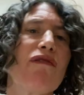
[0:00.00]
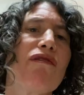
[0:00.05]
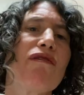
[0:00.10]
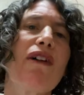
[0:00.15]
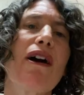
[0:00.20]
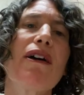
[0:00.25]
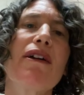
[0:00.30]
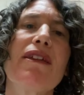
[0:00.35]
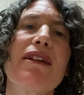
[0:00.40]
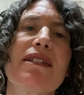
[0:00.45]

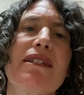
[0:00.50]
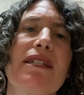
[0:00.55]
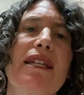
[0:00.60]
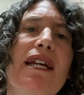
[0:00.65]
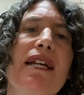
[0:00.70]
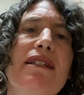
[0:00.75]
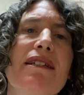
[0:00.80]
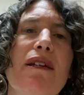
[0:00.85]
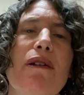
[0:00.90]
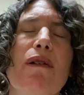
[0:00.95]
farthest
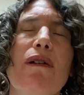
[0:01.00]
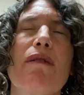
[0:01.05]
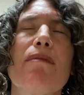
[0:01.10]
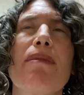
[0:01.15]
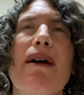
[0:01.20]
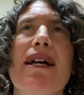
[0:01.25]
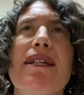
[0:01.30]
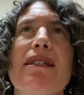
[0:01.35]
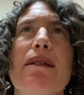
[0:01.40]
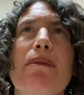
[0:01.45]
things that you can
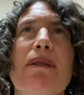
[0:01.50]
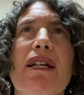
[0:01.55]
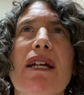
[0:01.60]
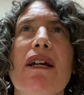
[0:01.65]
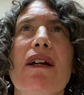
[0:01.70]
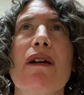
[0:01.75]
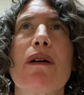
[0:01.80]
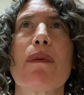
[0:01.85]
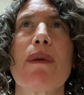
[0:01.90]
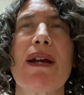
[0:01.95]
possibly
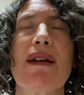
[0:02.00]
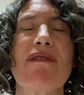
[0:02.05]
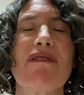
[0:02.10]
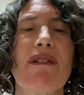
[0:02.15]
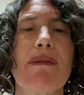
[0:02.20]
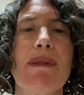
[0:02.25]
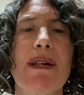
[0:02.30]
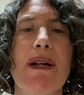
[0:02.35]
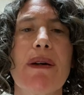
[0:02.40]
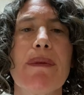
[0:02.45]
hear away
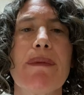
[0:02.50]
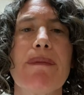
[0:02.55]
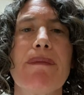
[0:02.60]
from you.